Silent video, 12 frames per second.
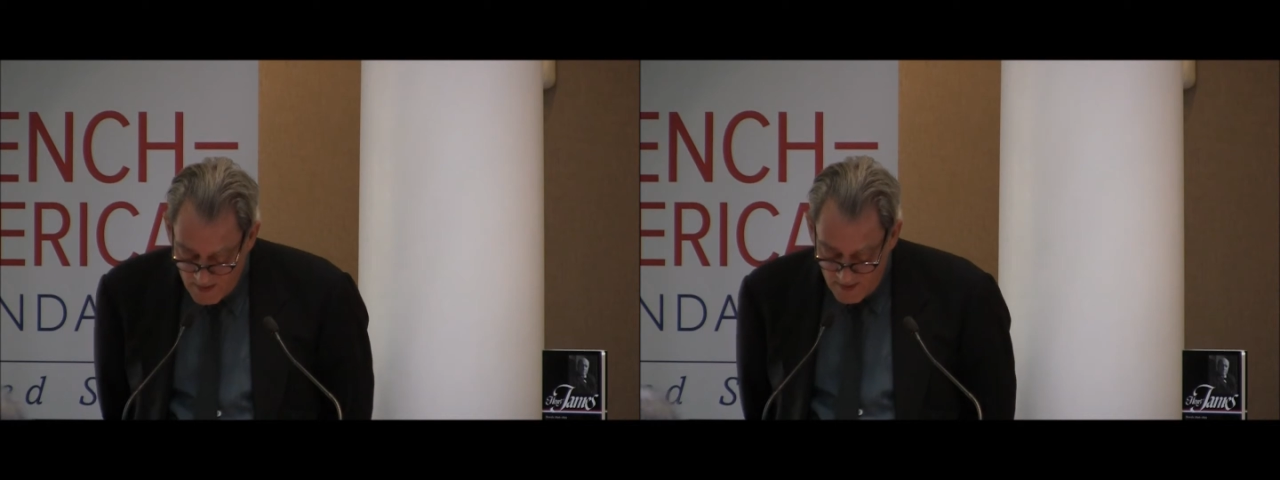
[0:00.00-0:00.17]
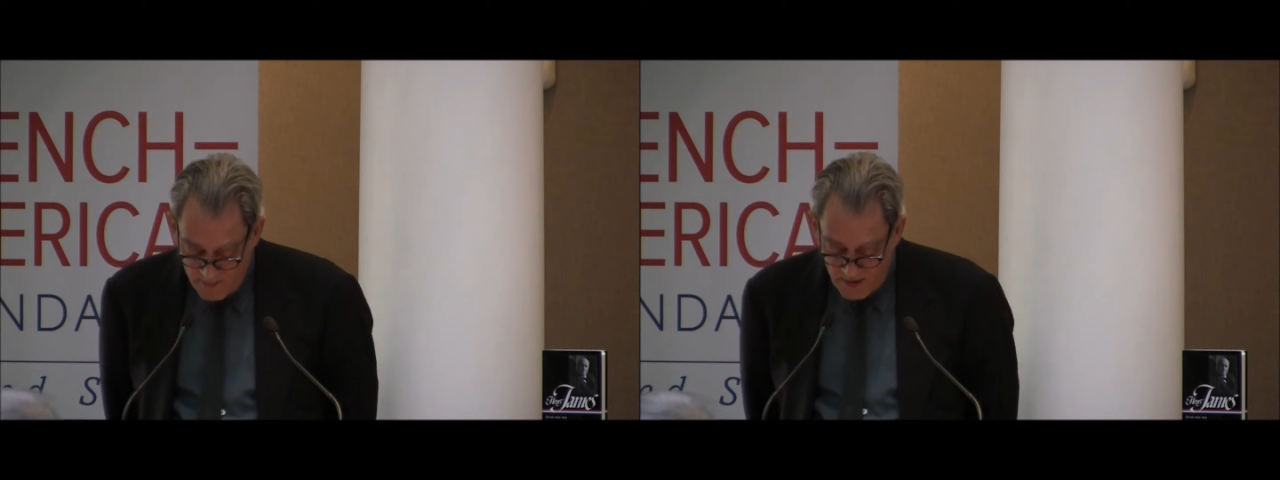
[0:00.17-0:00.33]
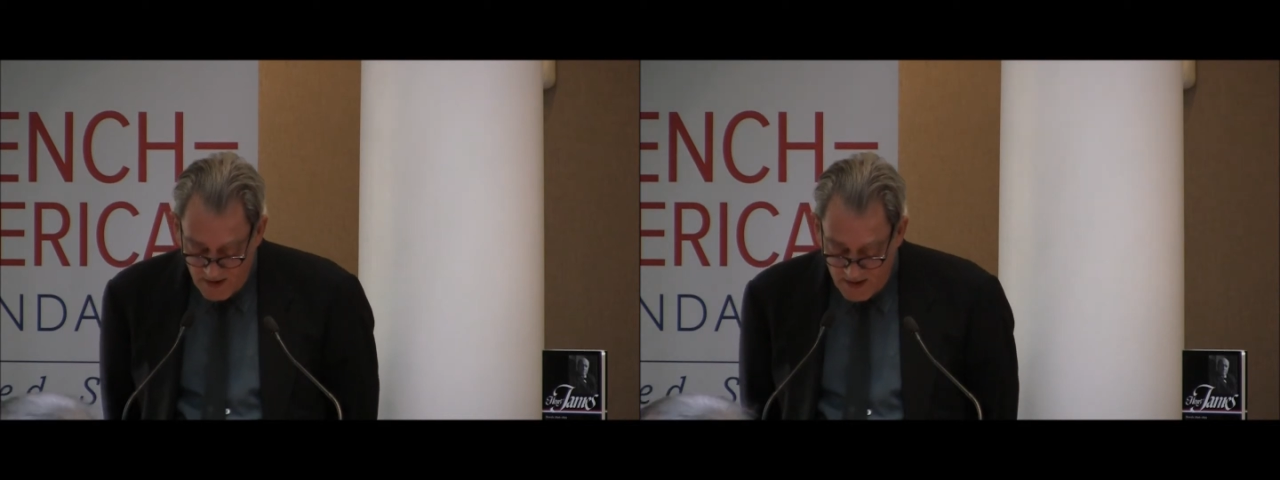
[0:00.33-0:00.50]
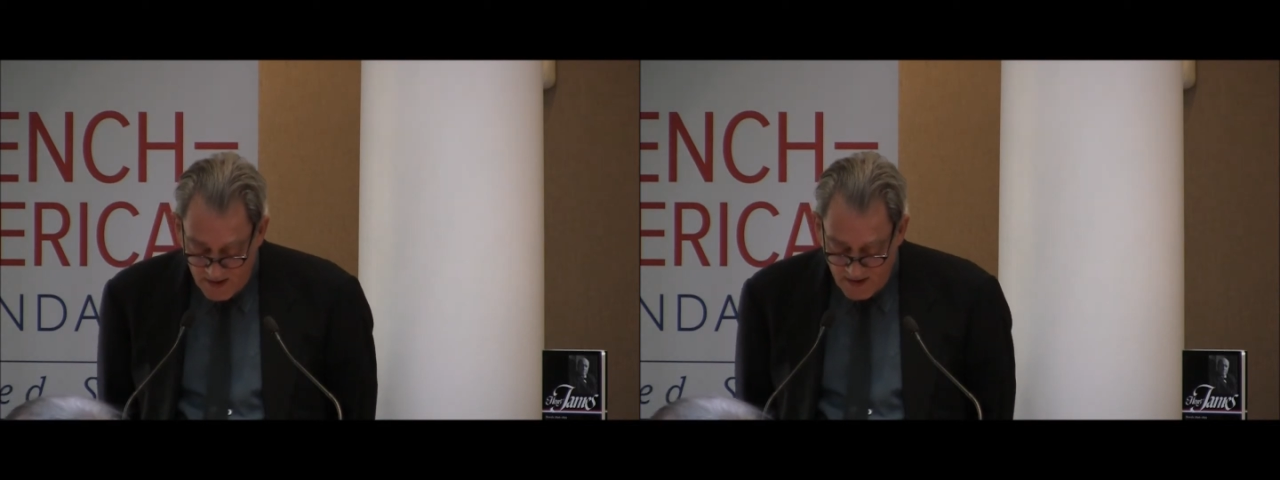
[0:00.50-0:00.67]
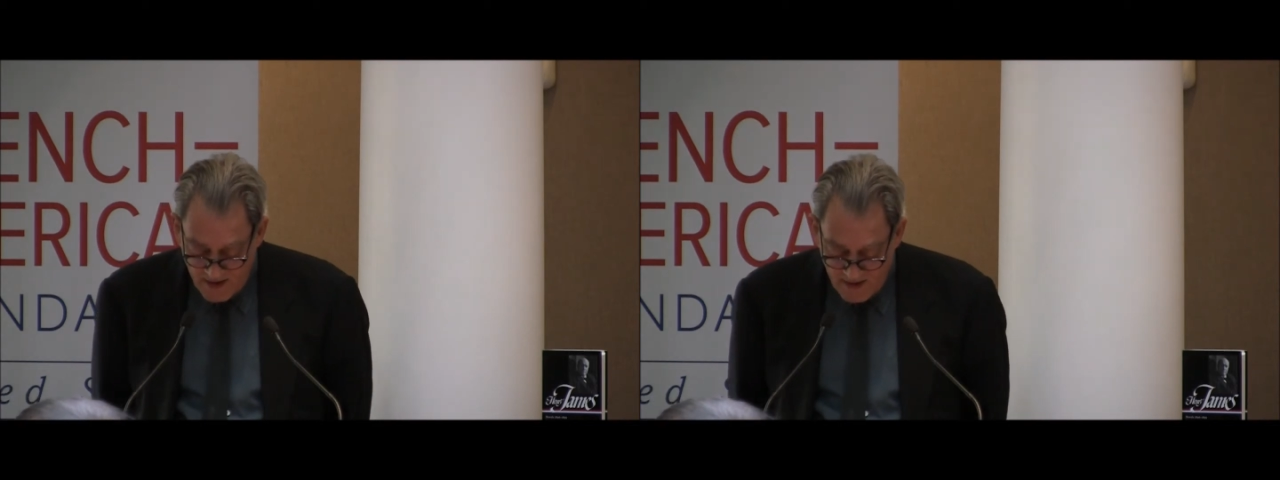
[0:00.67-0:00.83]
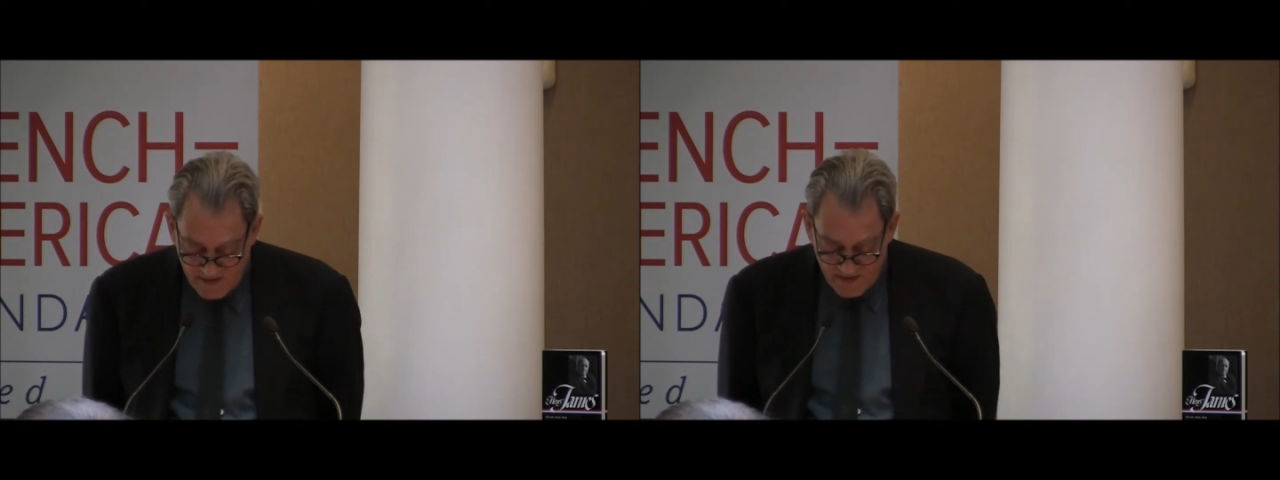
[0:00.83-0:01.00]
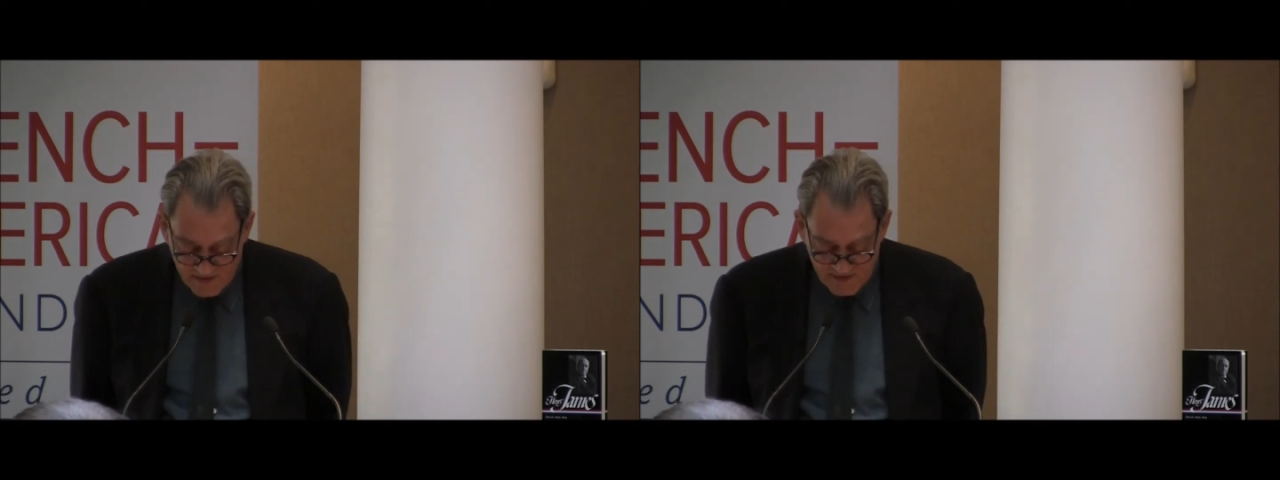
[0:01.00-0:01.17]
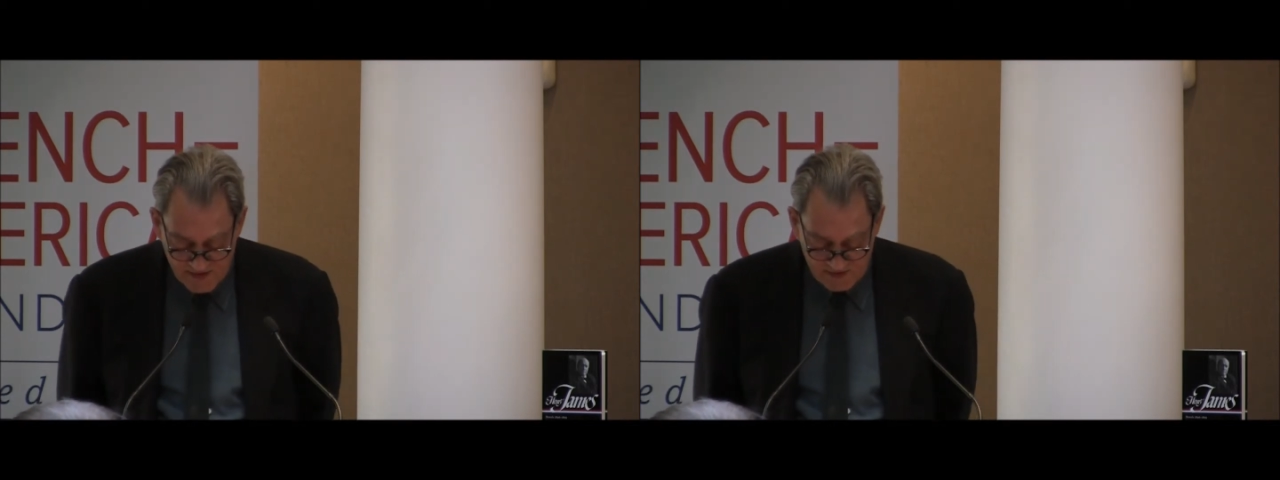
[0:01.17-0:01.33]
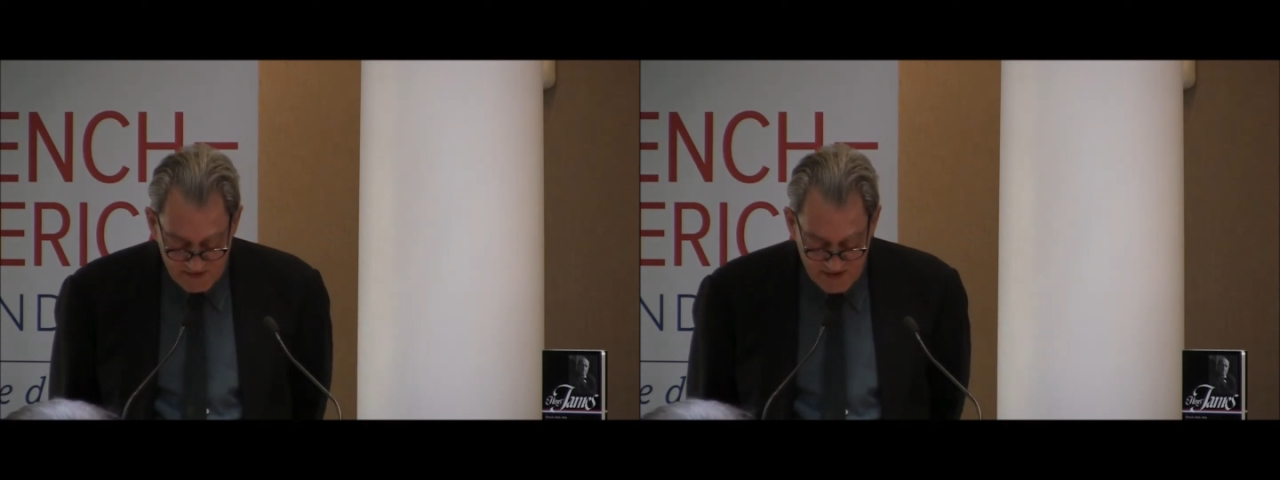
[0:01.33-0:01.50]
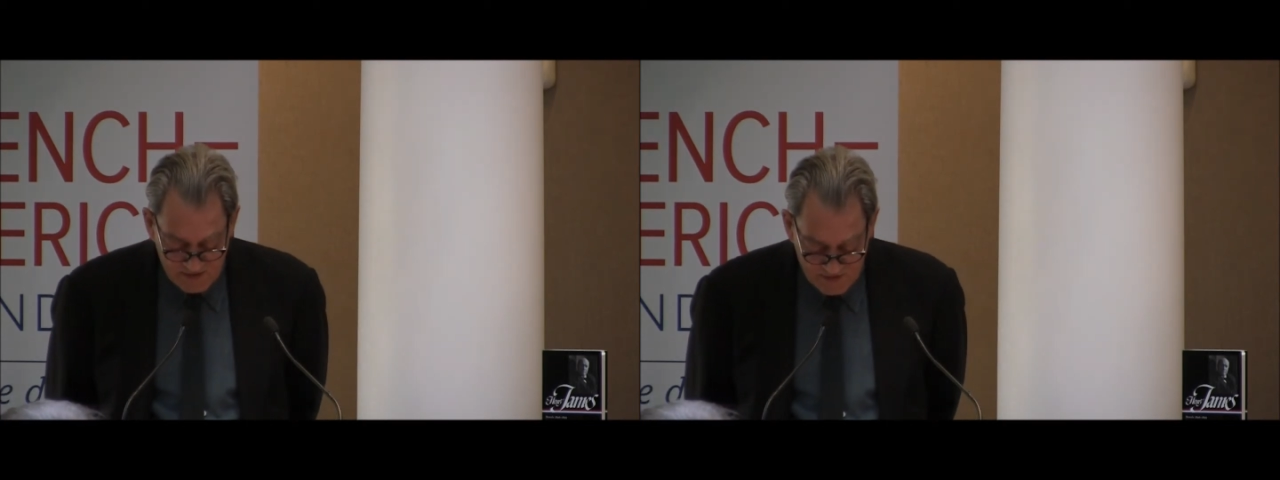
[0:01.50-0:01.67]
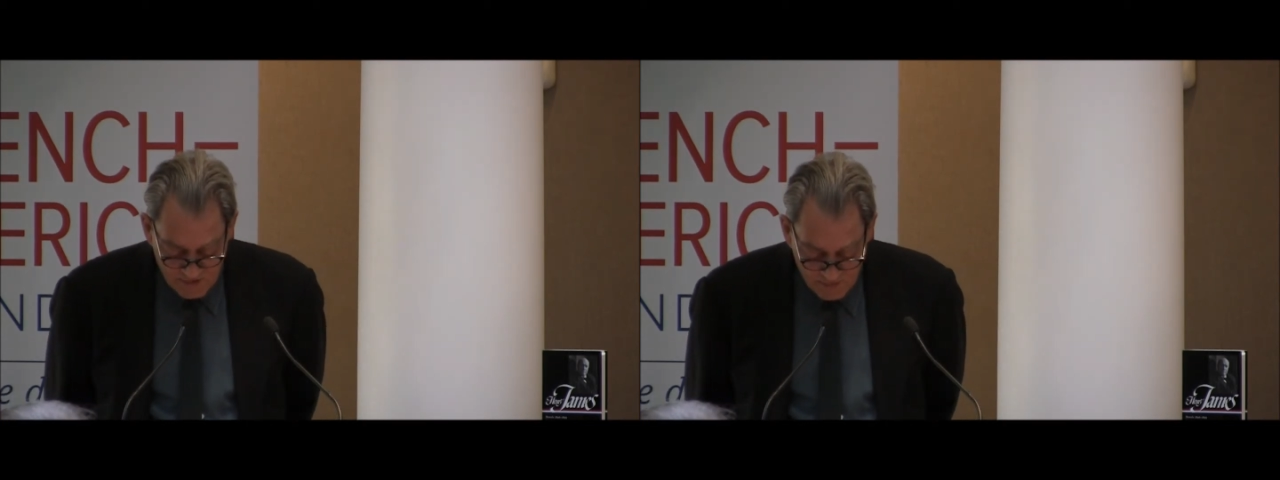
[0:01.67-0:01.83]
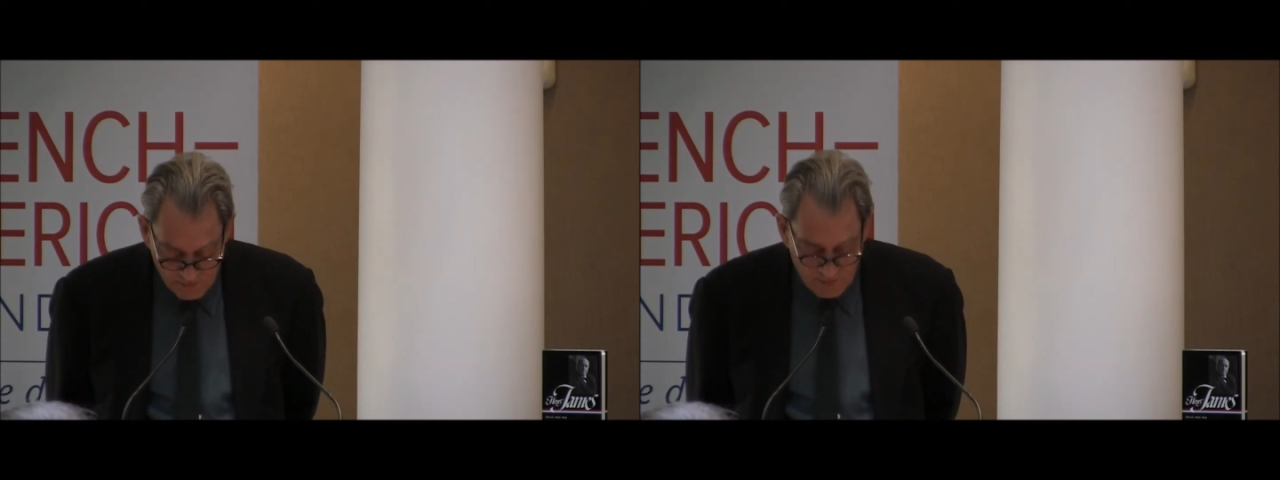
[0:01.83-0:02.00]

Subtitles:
Beginning in 1862,